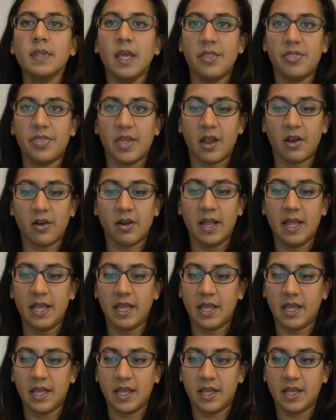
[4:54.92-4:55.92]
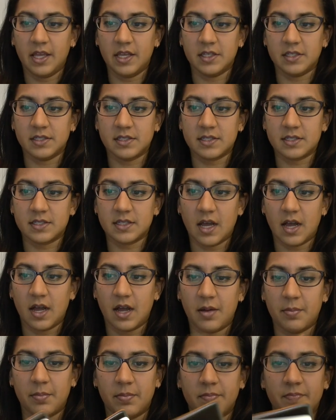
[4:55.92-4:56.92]
There is,
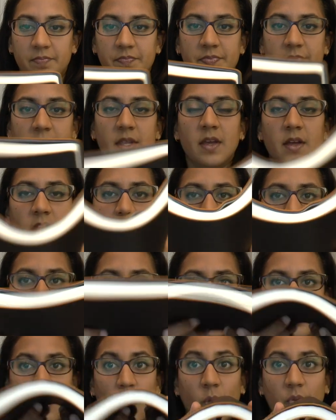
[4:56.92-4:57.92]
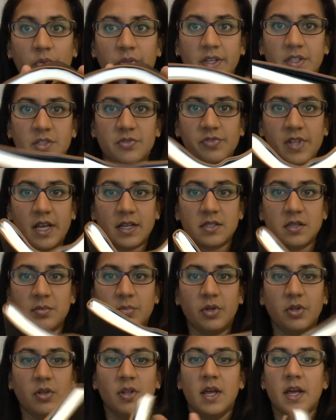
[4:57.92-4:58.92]
the whole thing is
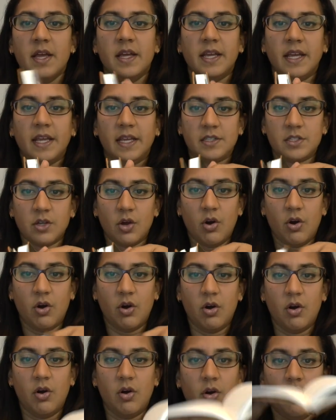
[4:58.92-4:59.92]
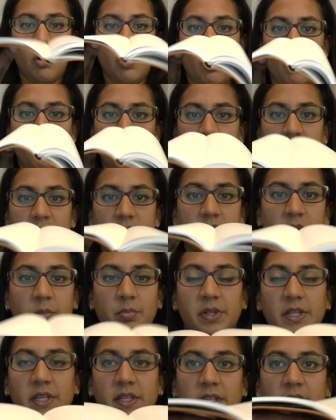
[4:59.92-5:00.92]
flexible. It opens
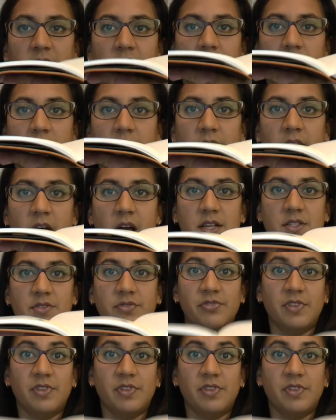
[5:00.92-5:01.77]
completely. It lies